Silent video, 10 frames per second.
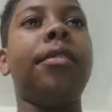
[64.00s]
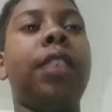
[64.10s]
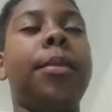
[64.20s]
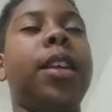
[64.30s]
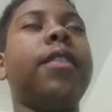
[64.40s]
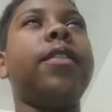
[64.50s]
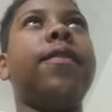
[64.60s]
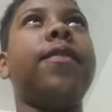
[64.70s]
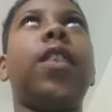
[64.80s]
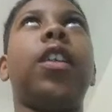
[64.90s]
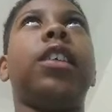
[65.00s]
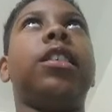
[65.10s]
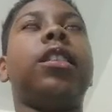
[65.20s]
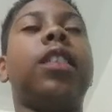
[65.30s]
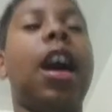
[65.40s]
I mean, fertilized.
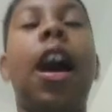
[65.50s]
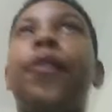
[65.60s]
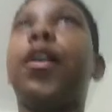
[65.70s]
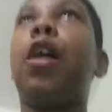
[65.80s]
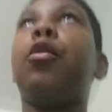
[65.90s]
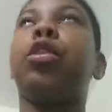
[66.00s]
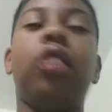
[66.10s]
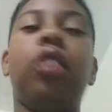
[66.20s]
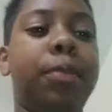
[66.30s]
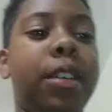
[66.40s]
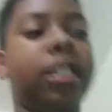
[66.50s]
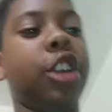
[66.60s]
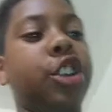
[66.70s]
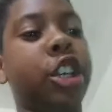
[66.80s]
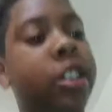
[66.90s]
I forgot which one, but it's
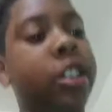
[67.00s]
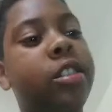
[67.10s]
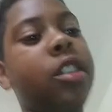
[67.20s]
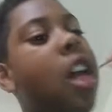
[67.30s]
not chickens.